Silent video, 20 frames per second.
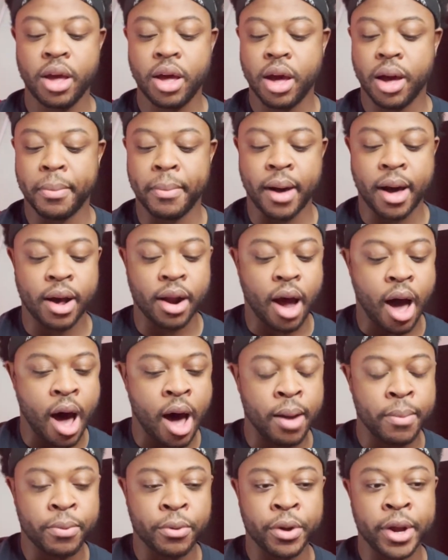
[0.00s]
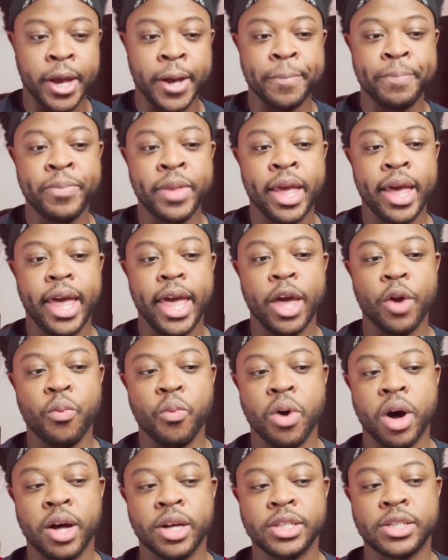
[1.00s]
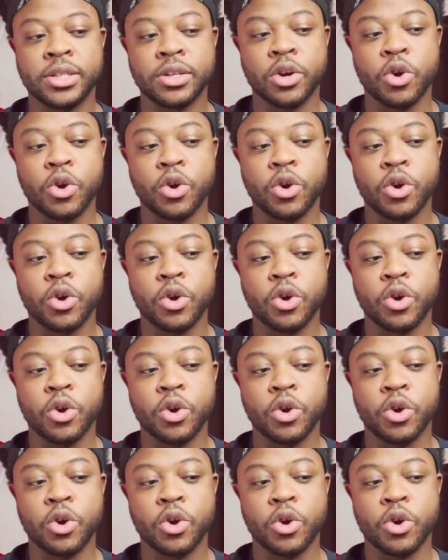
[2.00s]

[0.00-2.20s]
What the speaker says: Ahmaud Arbery, it was